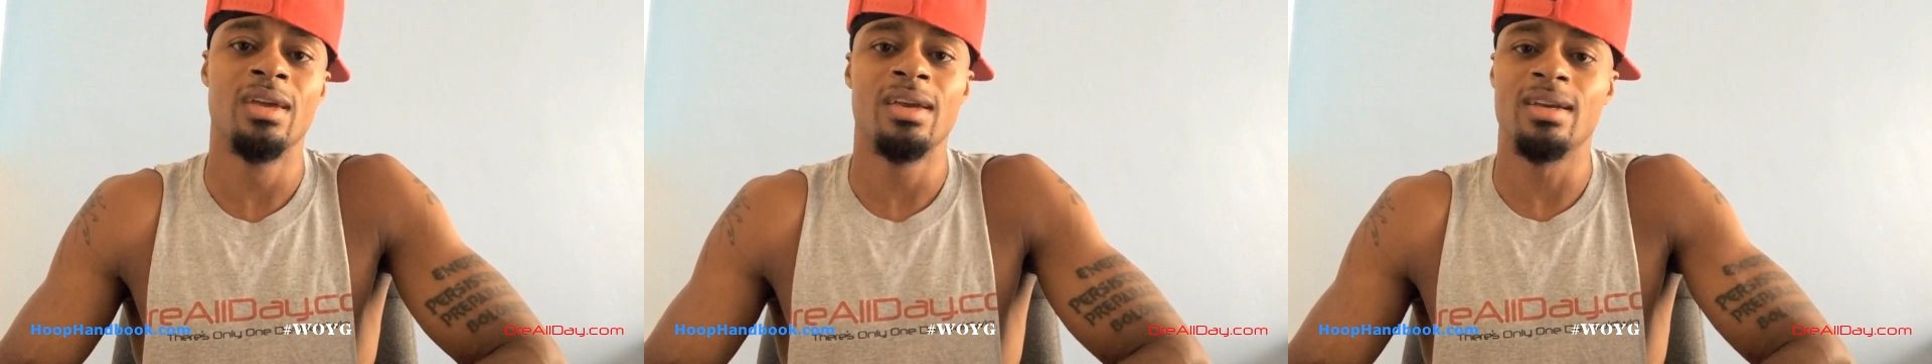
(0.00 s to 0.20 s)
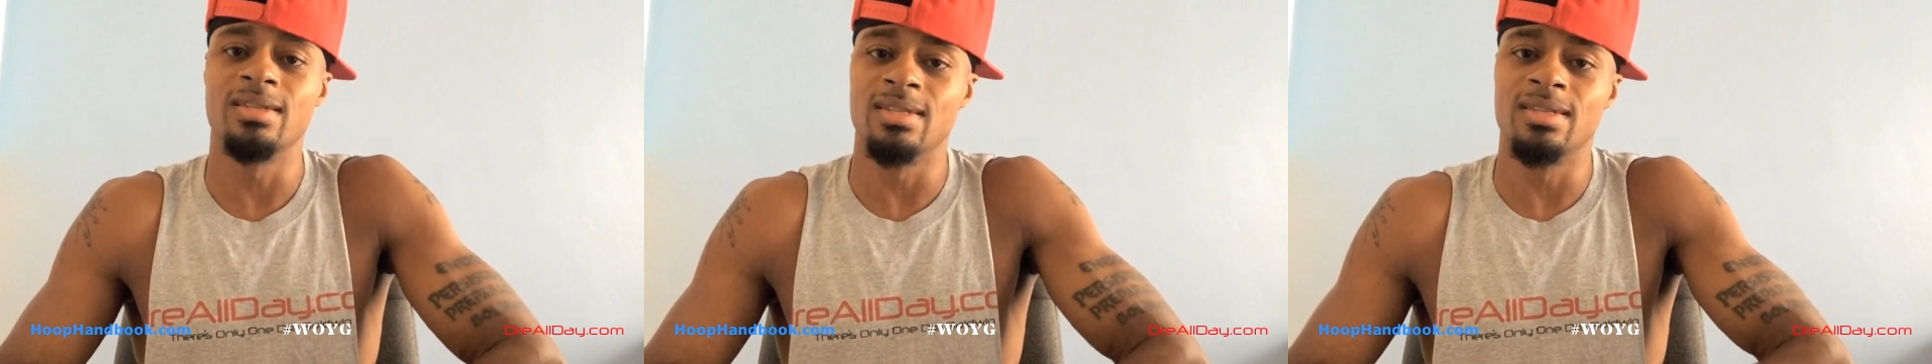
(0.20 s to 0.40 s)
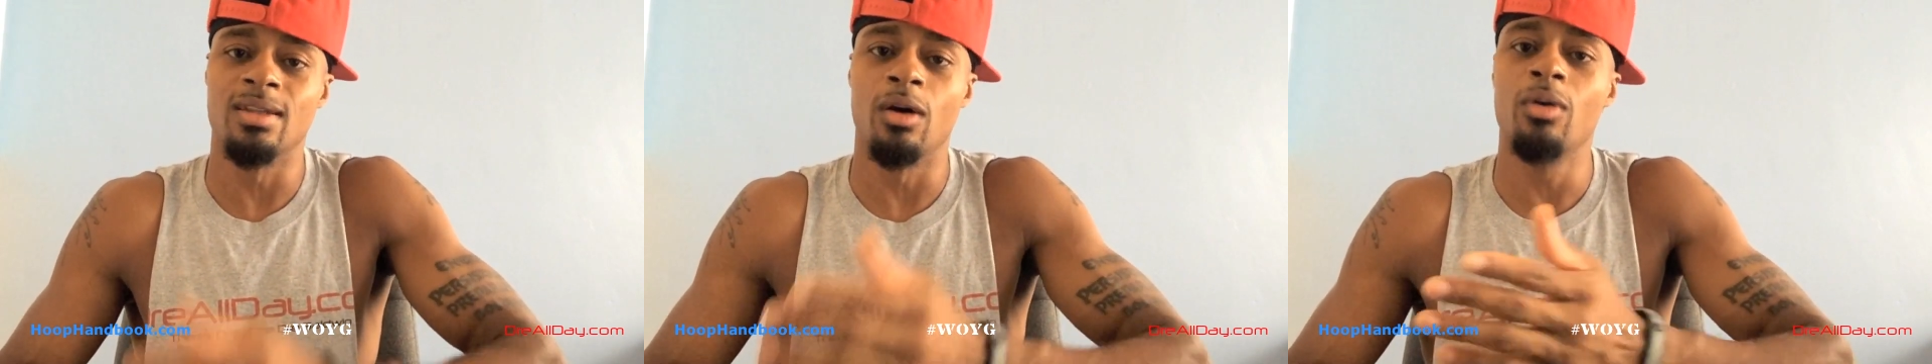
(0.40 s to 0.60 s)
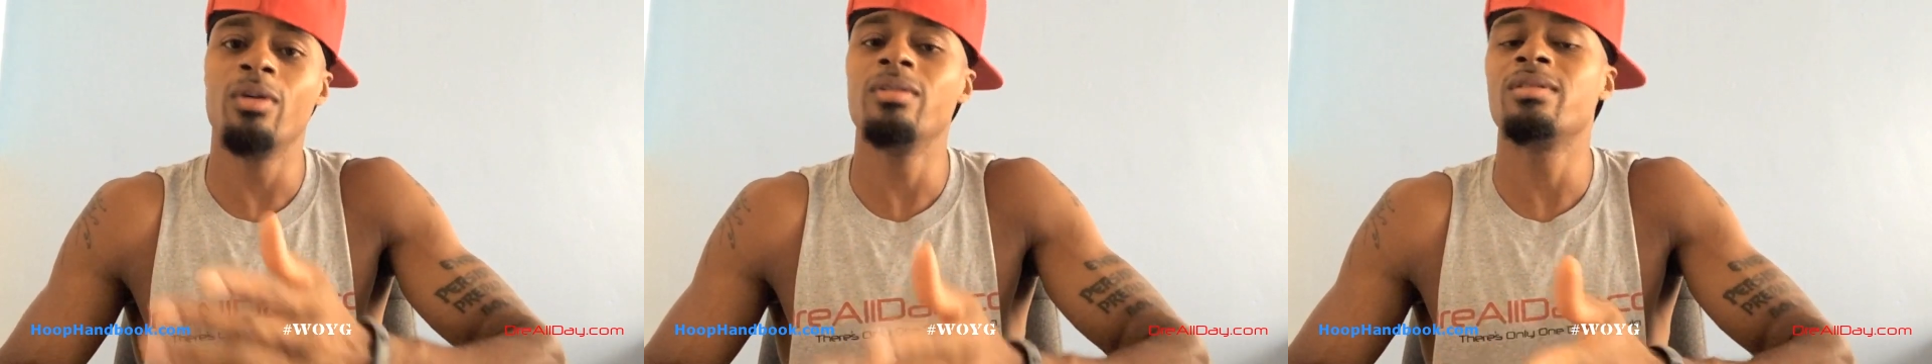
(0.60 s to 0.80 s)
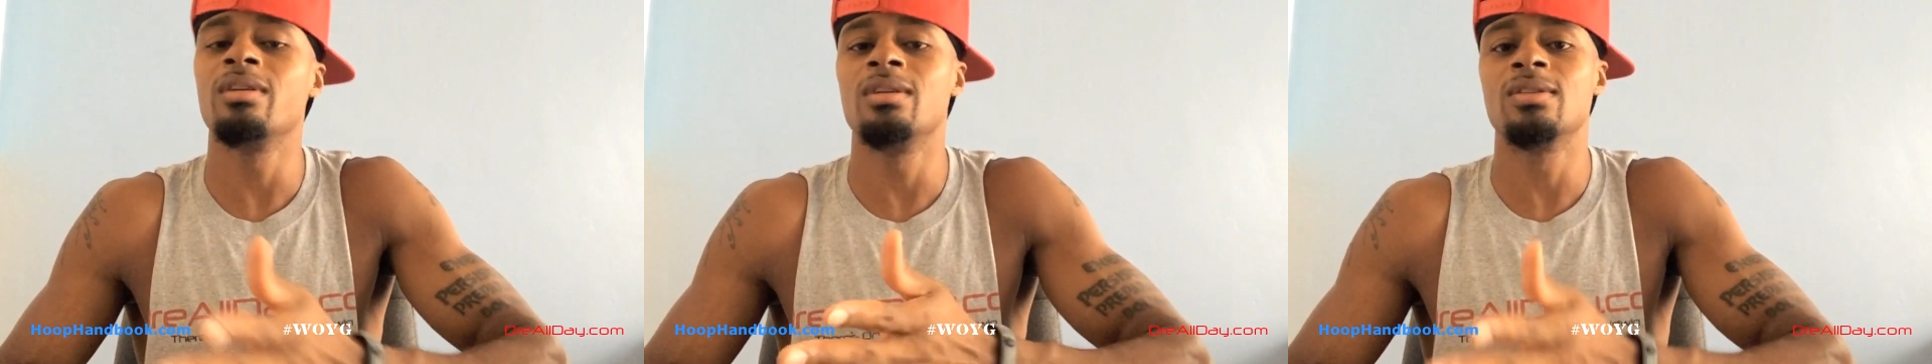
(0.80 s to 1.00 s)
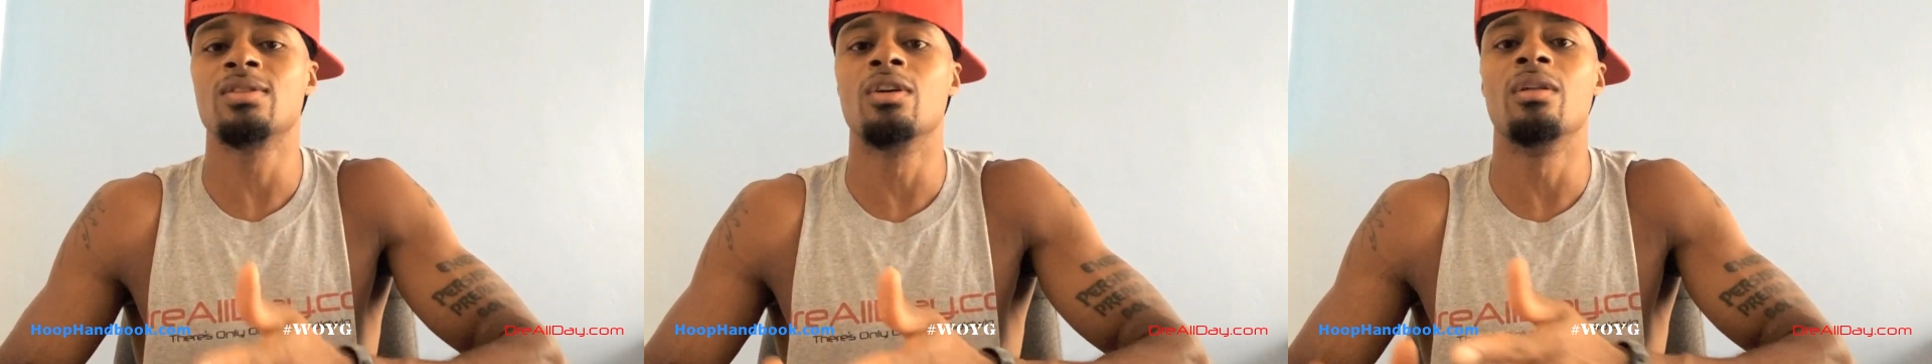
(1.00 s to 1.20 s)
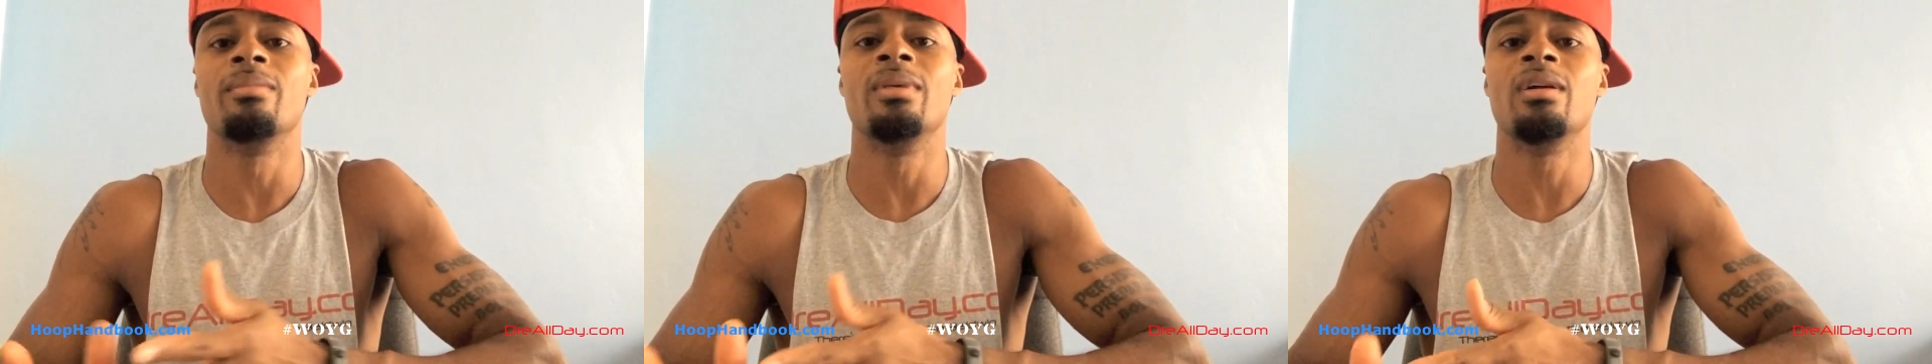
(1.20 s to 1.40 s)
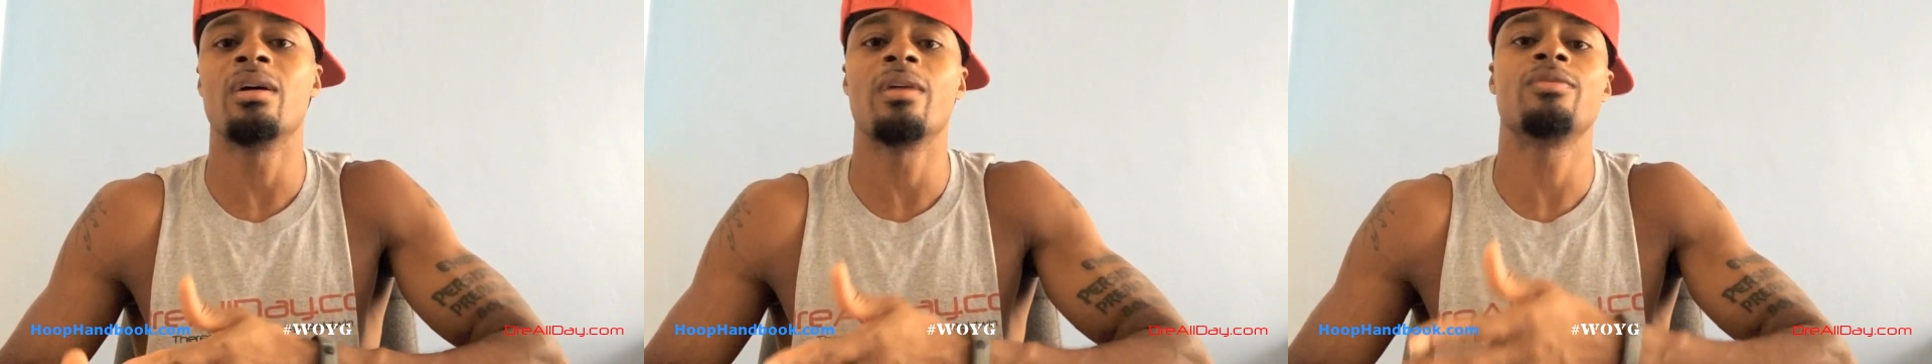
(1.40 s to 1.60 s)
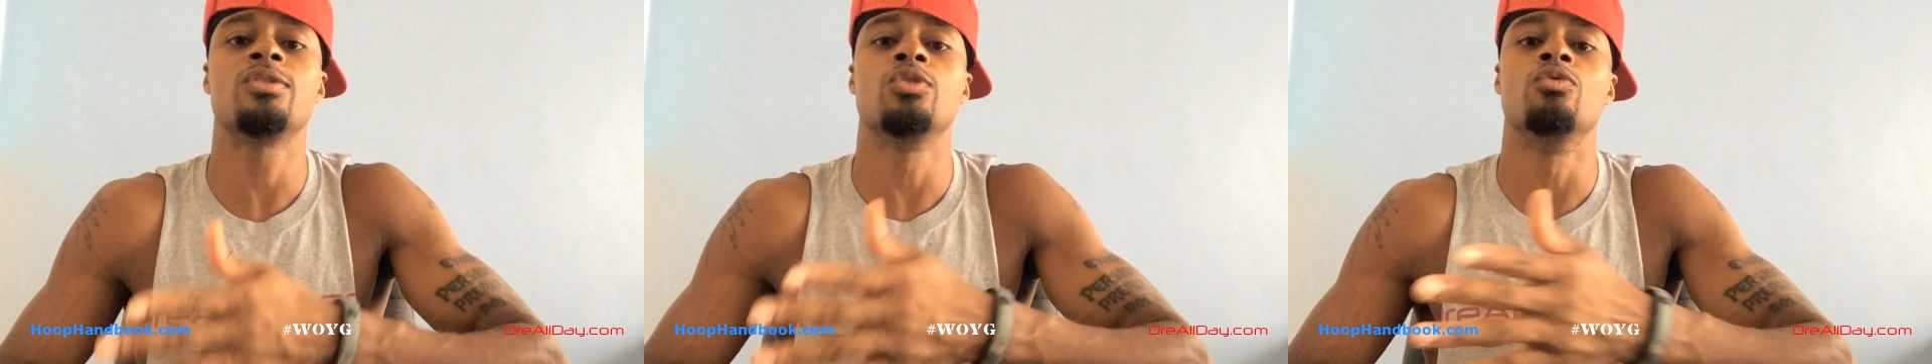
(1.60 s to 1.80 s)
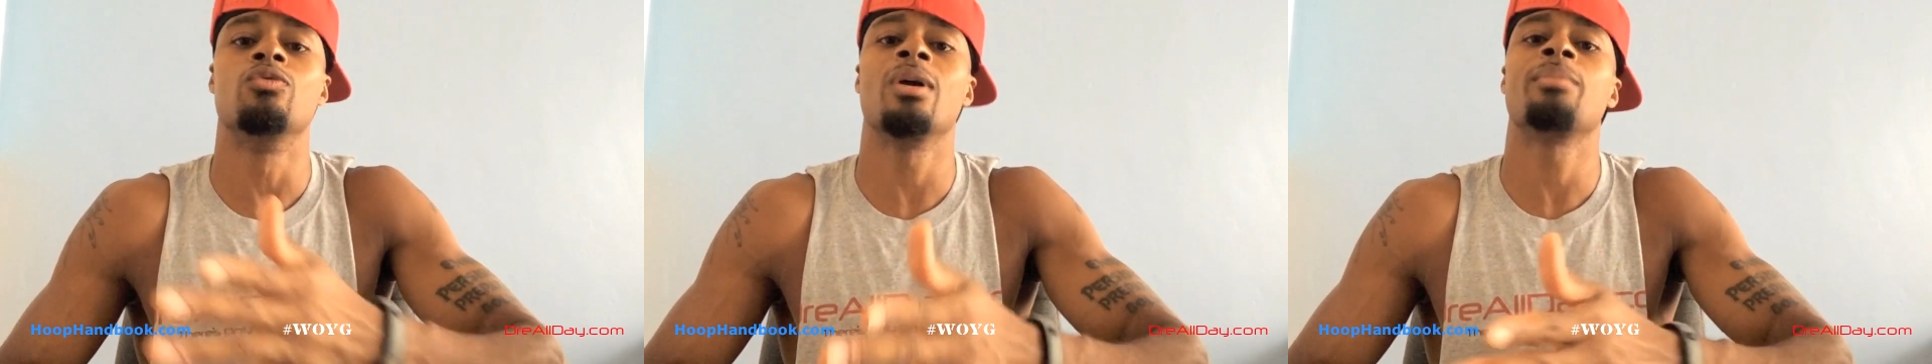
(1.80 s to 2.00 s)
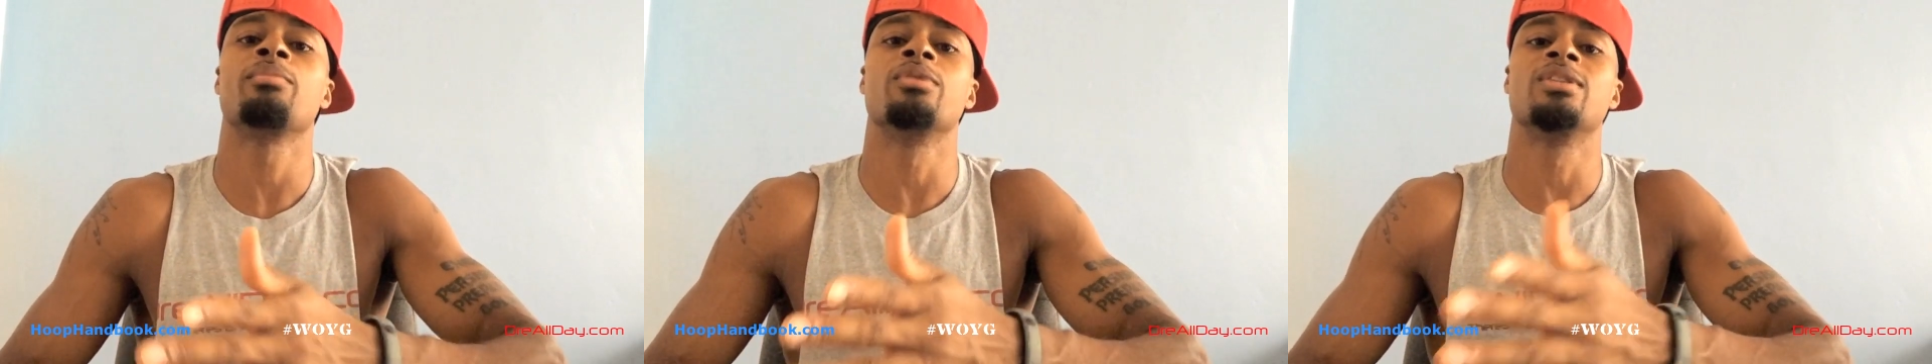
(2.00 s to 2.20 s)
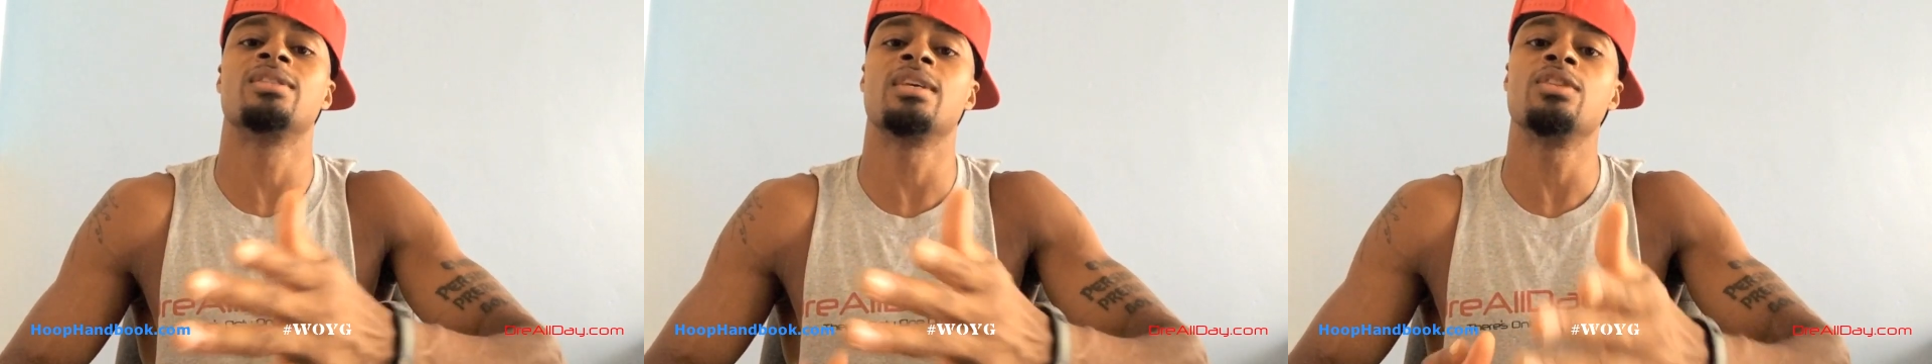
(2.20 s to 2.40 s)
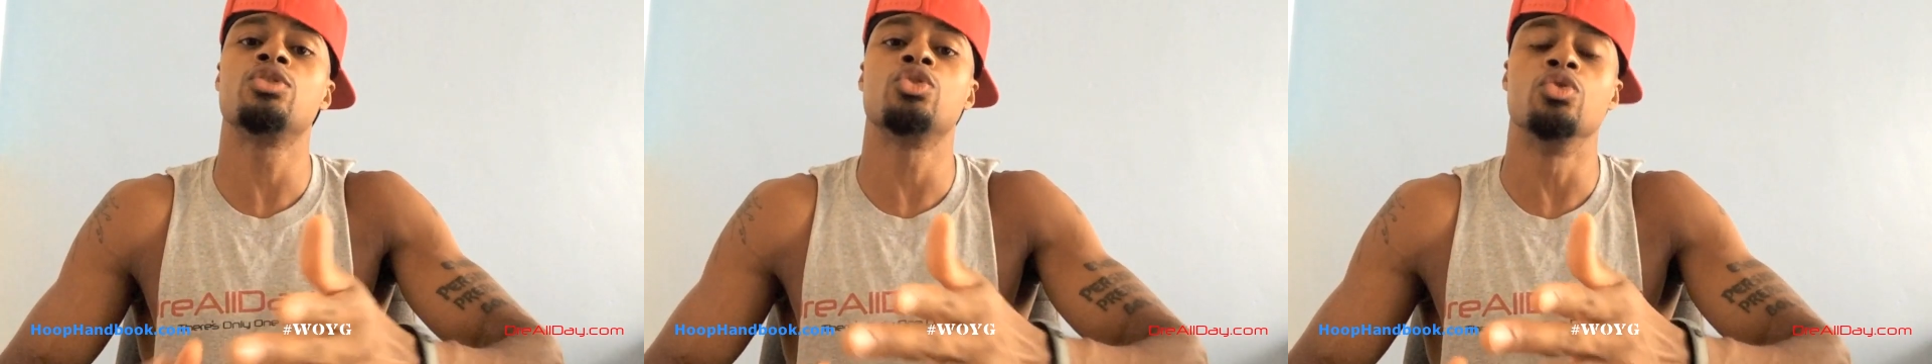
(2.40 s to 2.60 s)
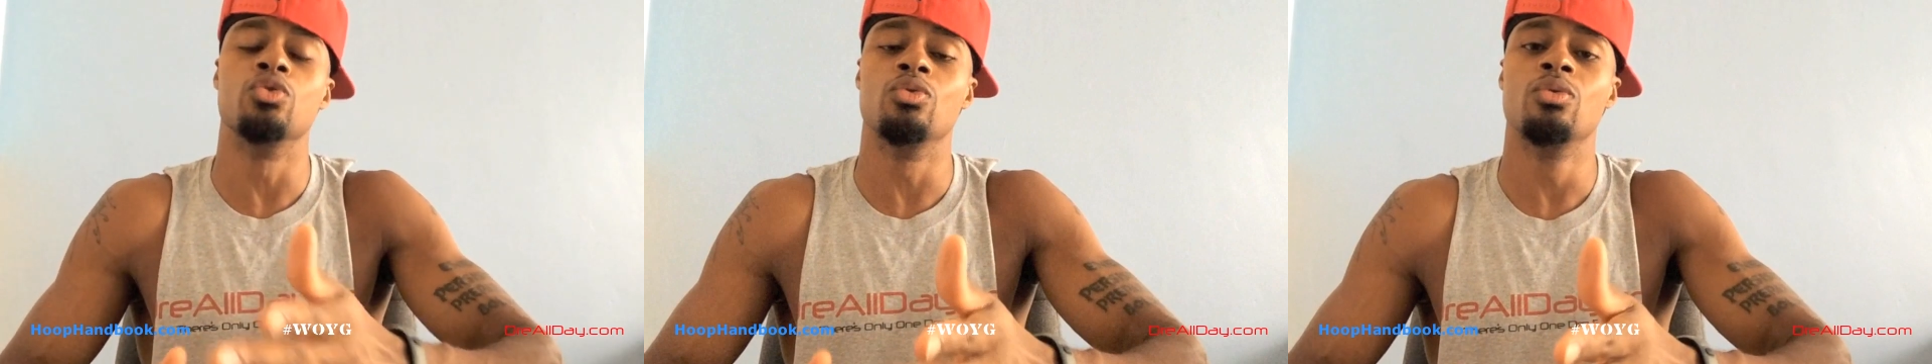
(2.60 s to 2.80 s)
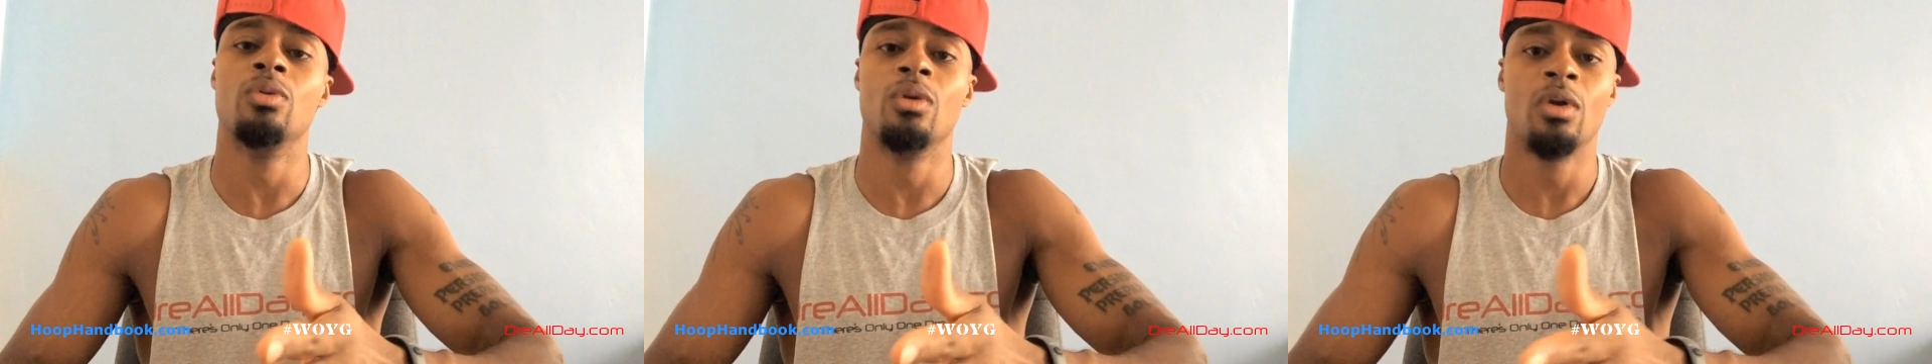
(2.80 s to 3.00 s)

Because it's the only thing that's going to be left to represent you